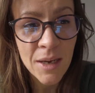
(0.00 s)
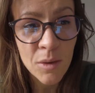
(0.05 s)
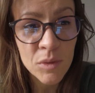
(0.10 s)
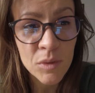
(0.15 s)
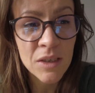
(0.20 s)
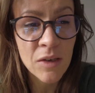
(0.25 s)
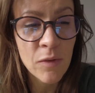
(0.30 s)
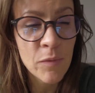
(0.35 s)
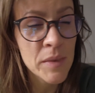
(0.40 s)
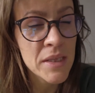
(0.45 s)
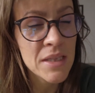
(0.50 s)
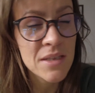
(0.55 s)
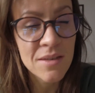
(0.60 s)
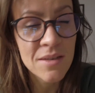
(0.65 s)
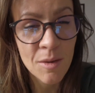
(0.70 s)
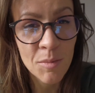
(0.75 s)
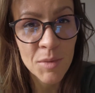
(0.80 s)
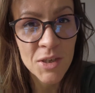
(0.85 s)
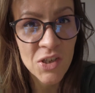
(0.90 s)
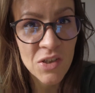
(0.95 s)
It would have been
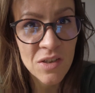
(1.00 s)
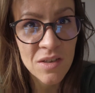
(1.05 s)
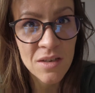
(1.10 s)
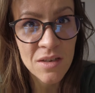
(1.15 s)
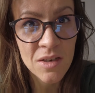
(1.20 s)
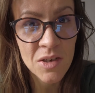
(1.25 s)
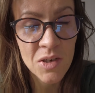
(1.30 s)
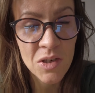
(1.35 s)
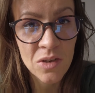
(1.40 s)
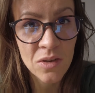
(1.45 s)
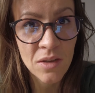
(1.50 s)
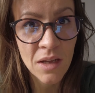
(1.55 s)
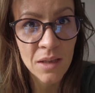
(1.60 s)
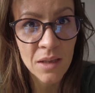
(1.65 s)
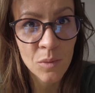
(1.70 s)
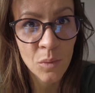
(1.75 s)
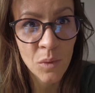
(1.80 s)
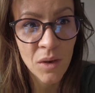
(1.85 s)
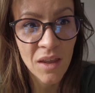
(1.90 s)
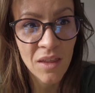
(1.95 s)
so much easier to do
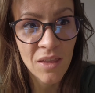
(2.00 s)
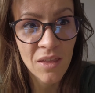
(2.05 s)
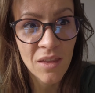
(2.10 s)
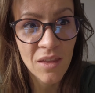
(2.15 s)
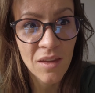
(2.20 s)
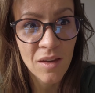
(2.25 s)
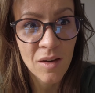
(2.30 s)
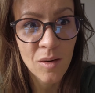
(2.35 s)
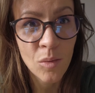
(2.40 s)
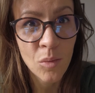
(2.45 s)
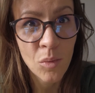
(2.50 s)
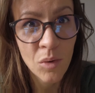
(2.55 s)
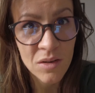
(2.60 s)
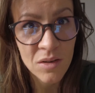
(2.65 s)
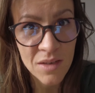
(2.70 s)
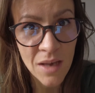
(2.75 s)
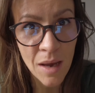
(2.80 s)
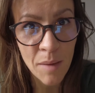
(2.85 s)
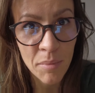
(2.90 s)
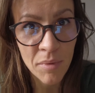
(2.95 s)
that with
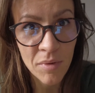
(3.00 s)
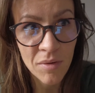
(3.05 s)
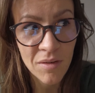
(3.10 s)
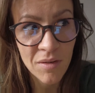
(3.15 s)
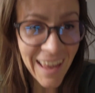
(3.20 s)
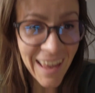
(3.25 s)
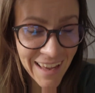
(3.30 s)
WhatsApp.